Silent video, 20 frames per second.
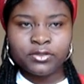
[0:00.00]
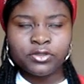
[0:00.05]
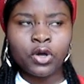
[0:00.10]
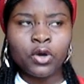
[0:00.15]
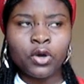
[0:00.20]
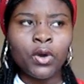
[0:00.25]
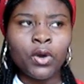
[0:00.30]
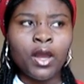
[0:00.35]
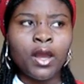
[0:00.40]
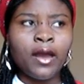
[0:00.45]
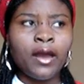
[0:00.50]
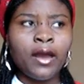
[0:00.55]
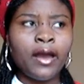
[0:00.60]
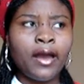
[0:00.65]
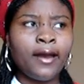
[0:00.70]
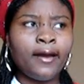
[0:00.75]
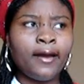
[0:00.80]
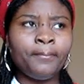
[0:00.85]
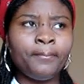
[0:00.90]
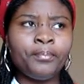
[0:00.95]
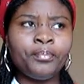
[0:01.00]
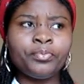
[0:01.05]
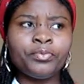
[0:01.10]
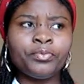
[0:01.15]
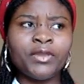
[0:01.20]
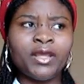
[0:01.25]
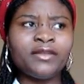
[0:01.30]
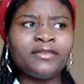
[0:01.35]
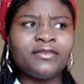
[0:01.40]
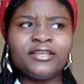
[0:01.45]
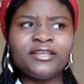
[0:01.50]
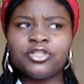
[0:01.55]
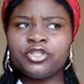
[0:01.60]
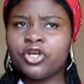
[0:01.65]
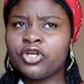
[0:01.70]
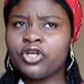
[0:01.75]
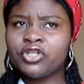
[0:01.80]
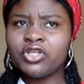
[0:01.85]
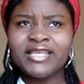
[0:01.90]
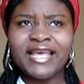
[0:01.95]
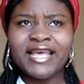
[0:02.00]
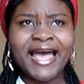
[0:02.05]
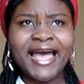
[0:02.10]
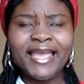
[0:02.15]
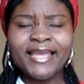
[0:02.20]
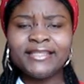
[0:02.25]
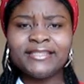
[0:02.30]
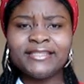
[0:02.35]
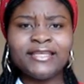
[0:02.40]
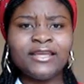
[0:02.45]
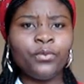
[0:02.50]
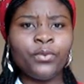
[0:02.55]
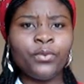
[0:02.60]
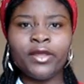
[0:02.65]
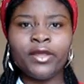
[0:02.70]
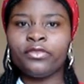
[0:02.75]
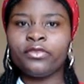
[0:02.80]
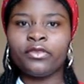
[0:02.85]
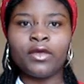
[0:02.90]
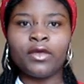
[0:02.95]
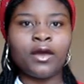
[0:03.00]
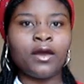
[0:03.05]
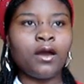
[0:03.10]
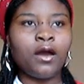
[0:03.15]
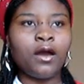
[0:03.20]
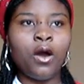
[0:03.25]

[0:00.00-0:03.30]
So and there's no society with